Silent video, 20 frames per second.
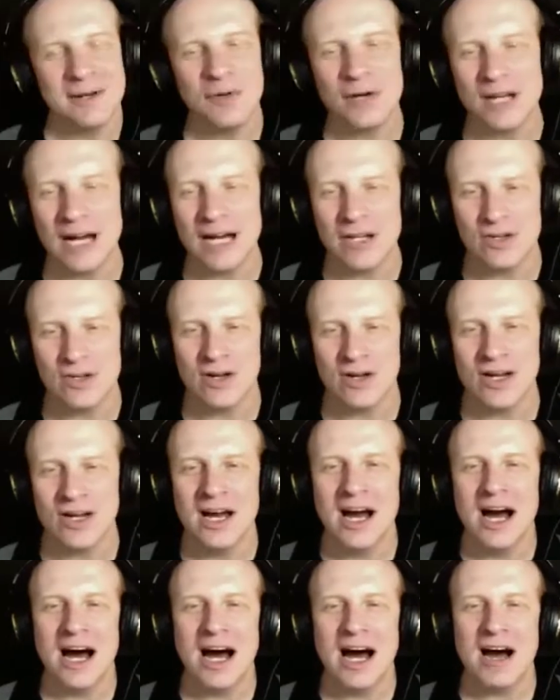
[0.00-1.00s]
what, I try.
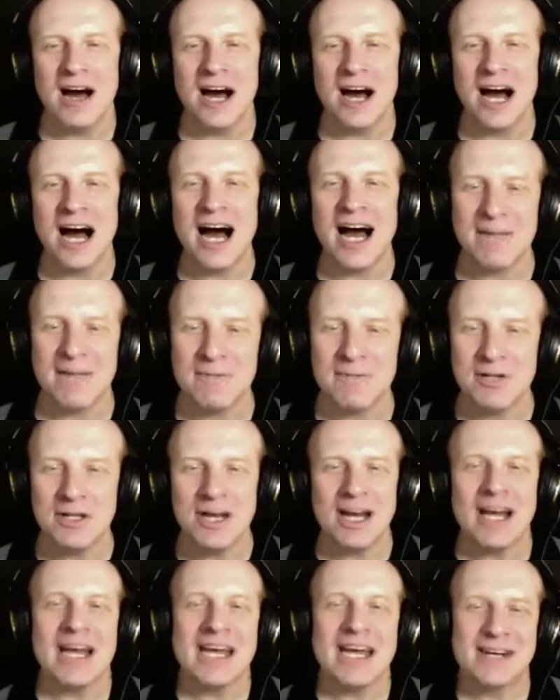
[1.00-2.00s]
I. Y
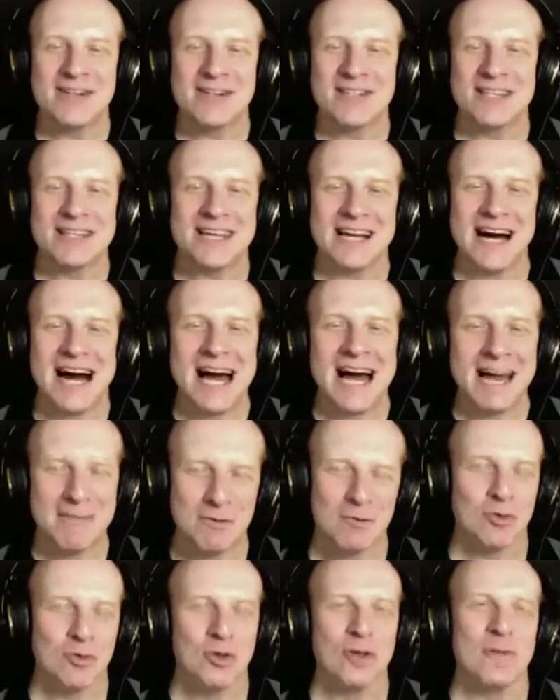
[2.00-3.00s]
Here's the thing. I have a
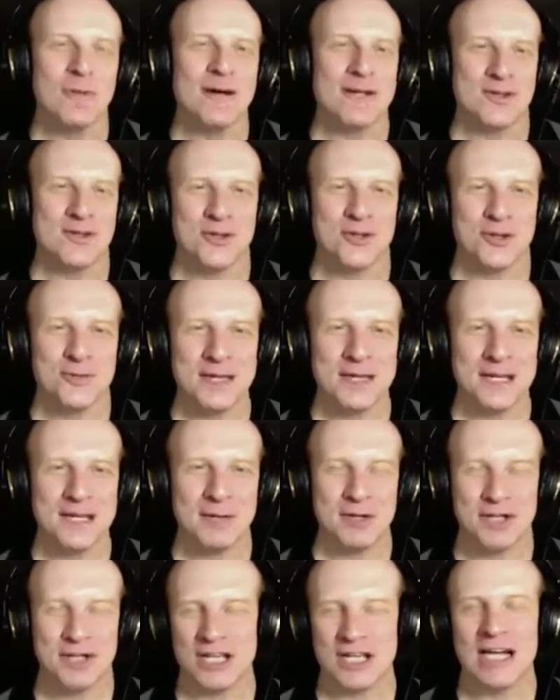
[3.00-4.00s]
rule about social media,
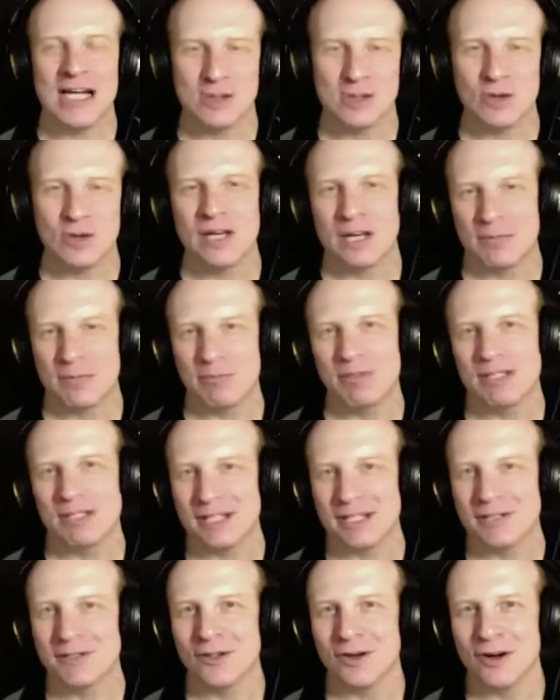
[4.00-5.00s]
which is I don't get
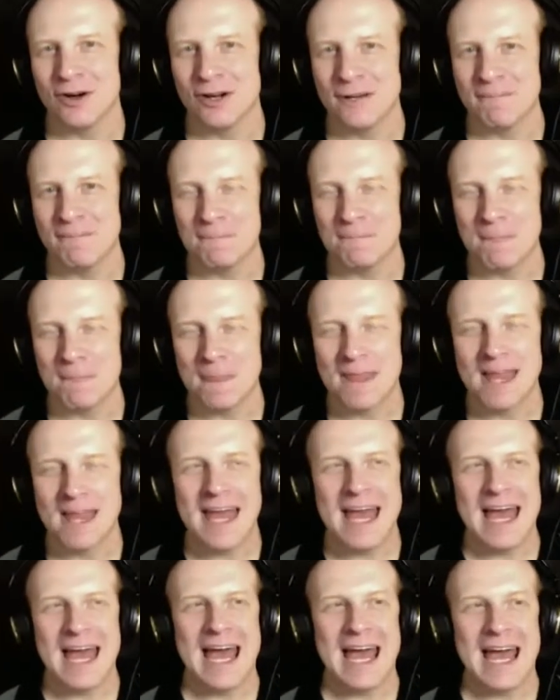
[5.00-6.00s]
political on it.
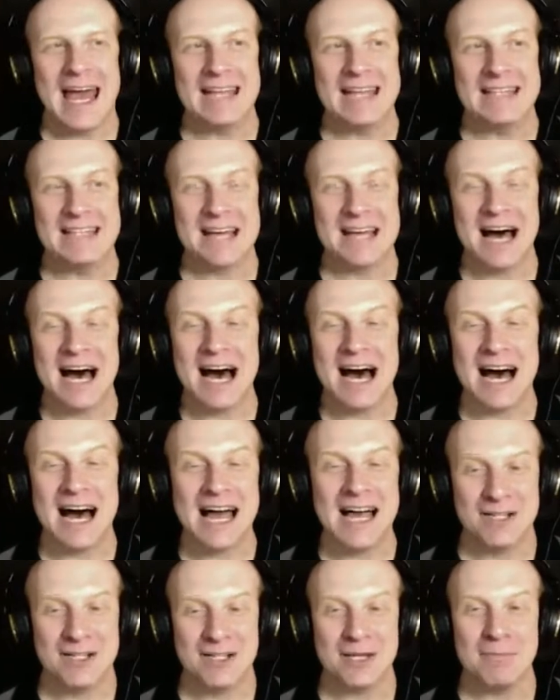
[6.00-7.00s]
And I
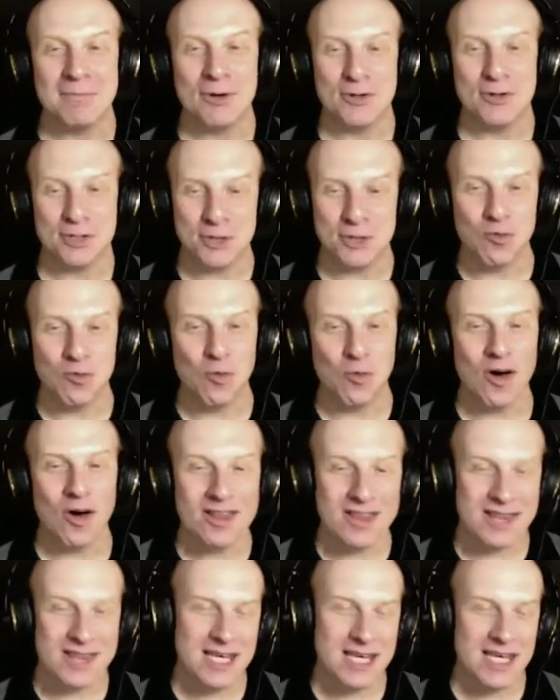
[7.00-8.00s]
actually posted
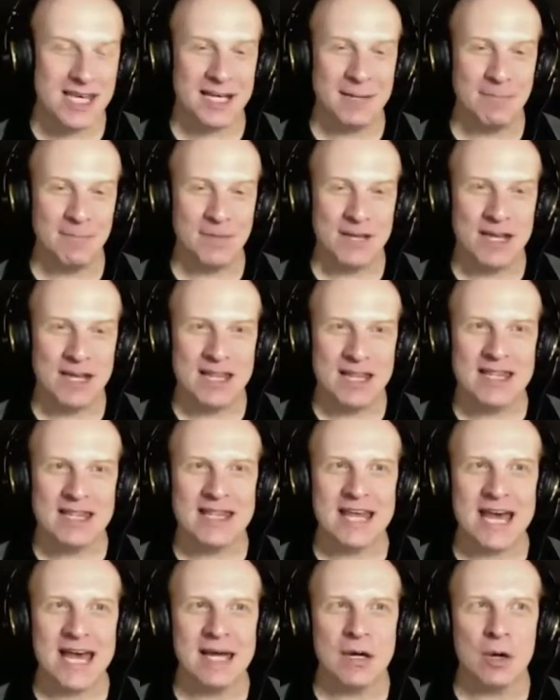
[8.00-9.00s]
one thing
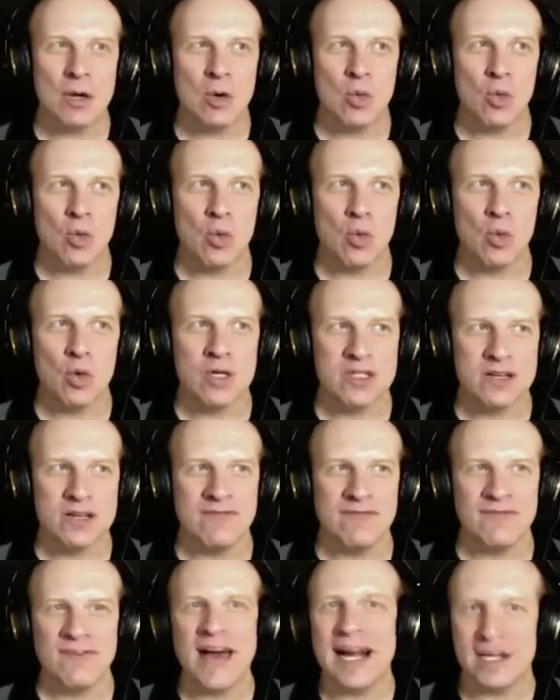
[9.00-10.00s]
that was a
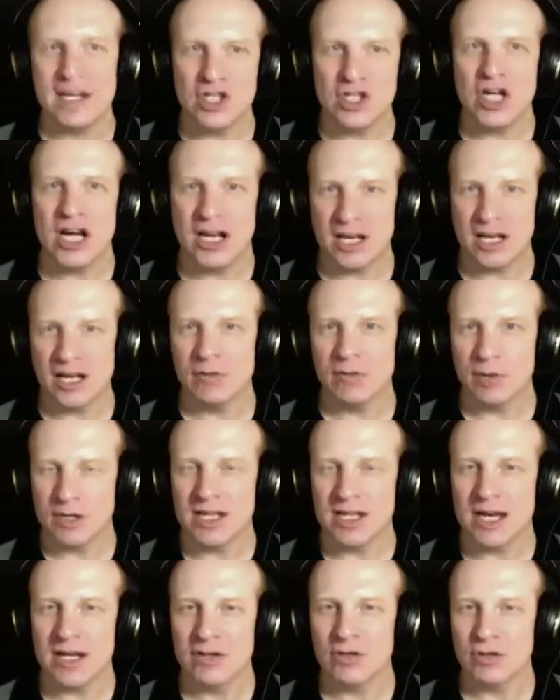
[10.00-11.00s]
fact checking with
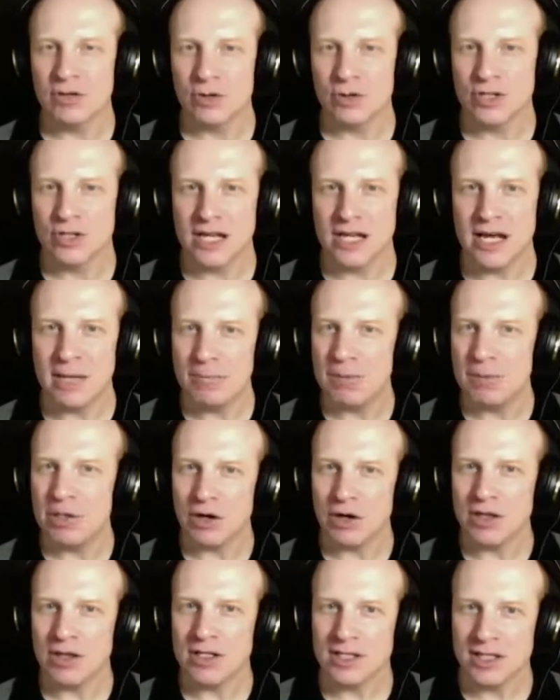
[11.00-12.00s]
Ted Cruz that N P
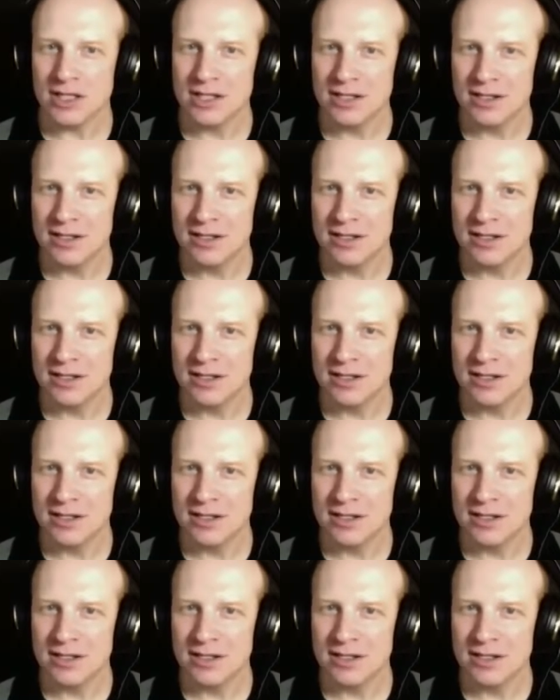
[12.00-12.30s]
R did